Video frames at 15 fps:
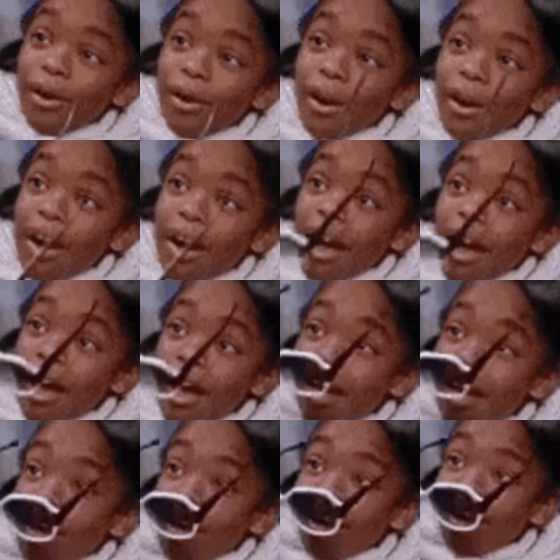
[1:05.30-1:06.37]
or that pain in
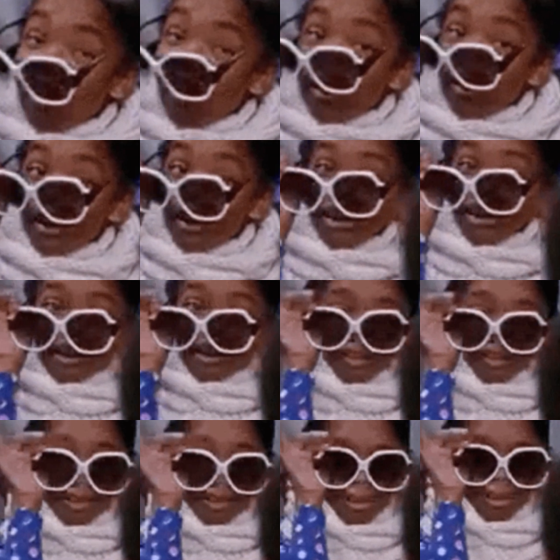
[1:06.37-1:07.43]
the ass toxic girl that you
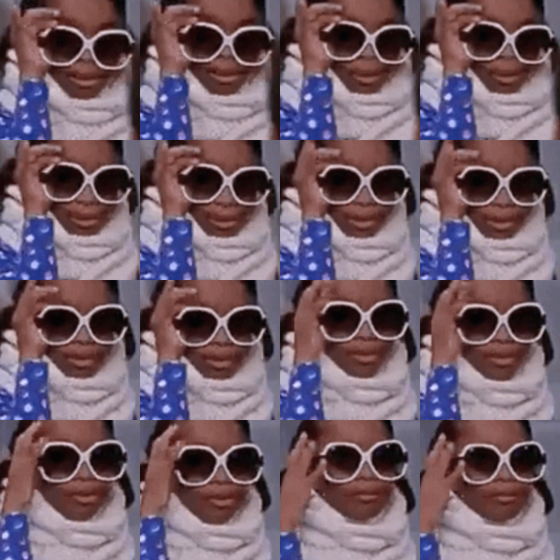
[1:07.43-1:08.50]
had to deal with
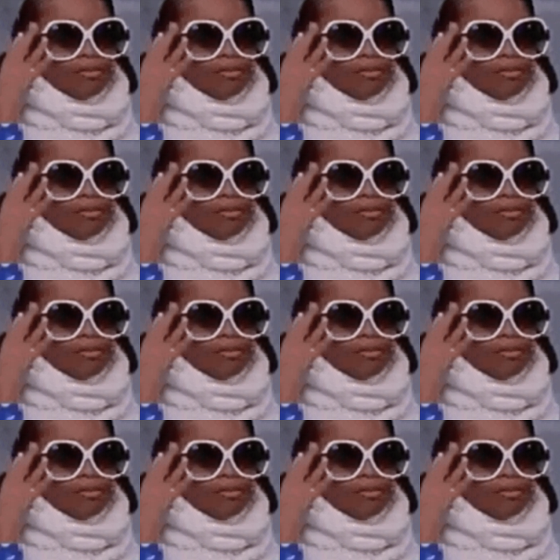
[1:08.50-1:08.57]
throughout the